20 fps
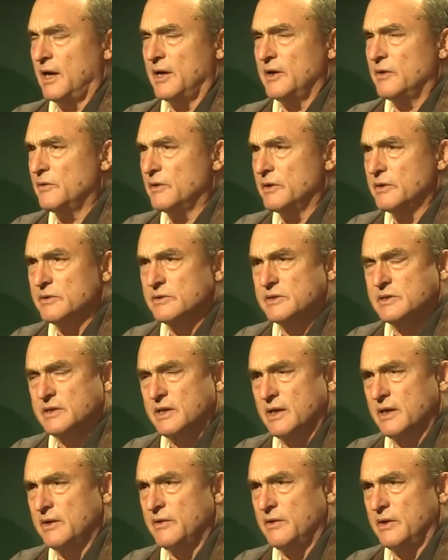I don't
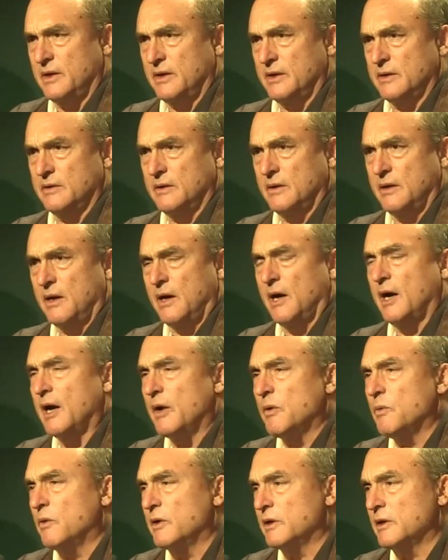understand that.
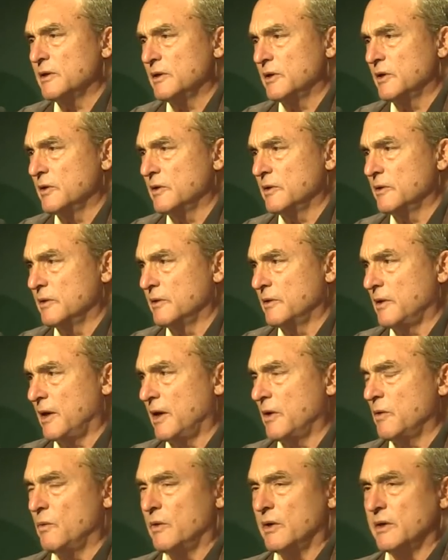I want to learn.
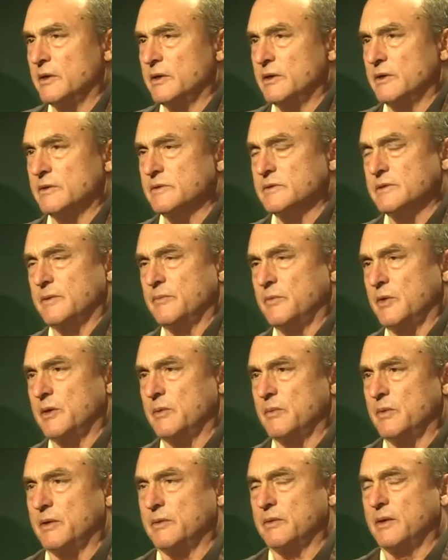I want to know
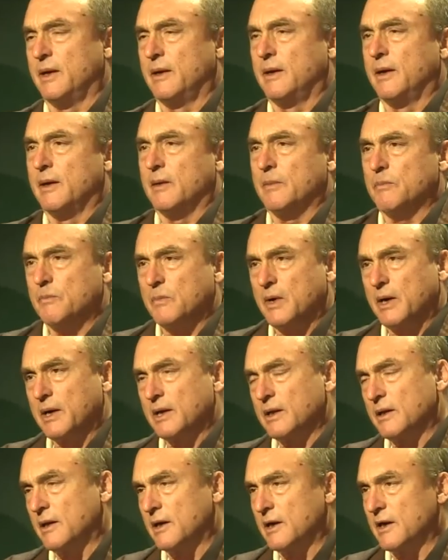something about
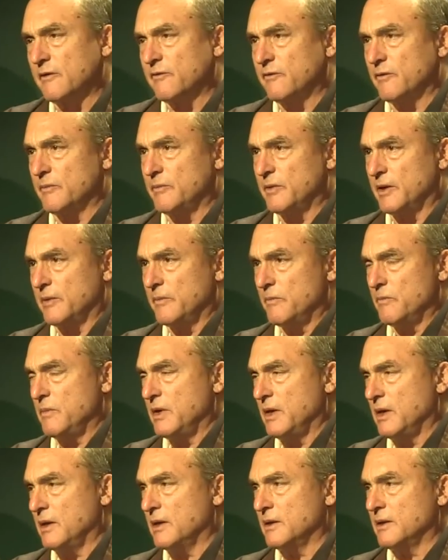my life, about
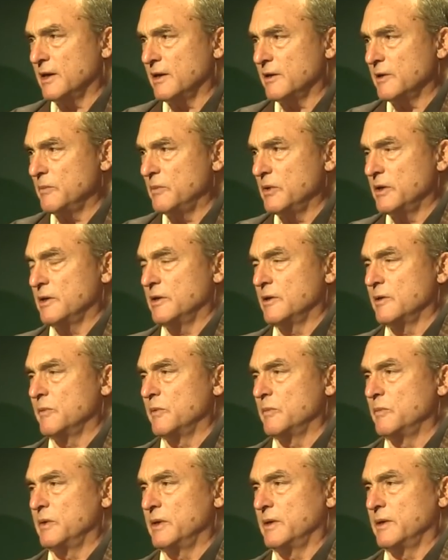me, and how to be a
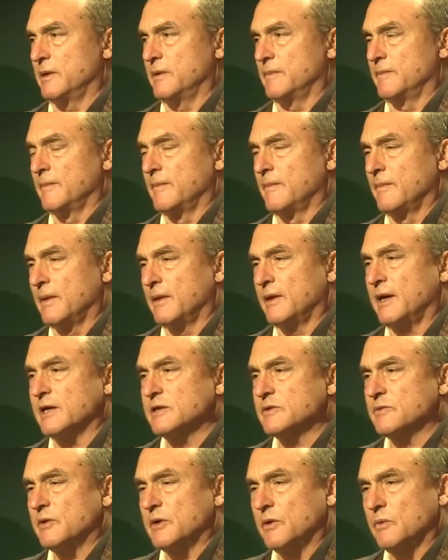human being.
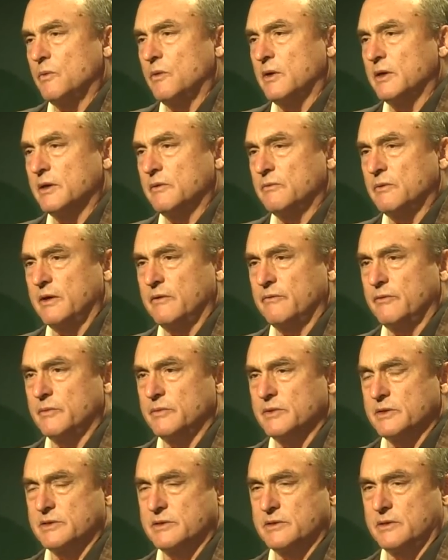That's what I wanted right
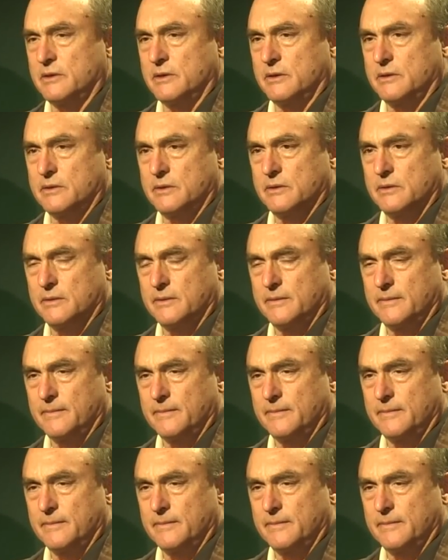from the start.